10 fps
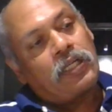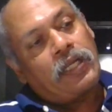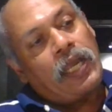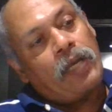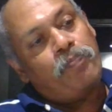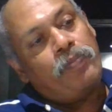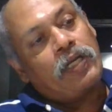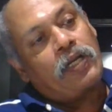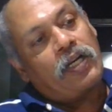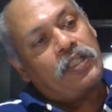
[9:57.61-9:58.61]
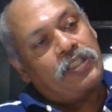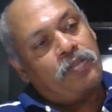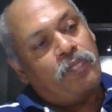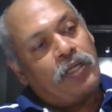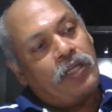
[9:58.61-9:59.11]
cap be
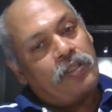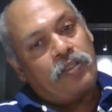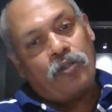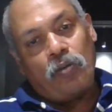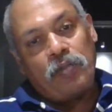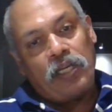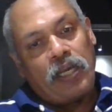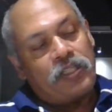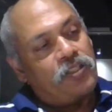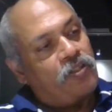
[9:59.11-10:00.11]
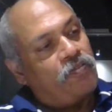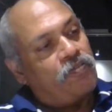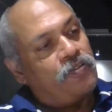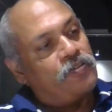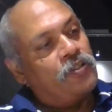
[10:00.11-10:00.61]
crushed by the normal action of
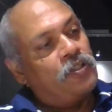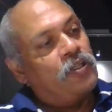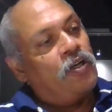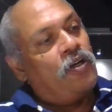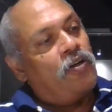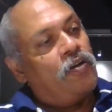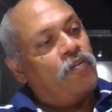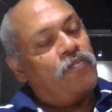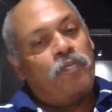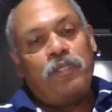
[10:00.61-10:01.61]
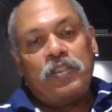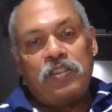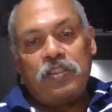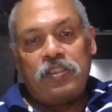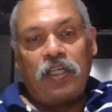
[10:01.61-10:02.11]
a
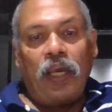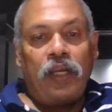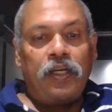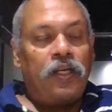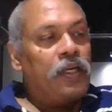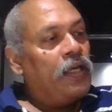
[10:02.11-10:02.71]
person's hand,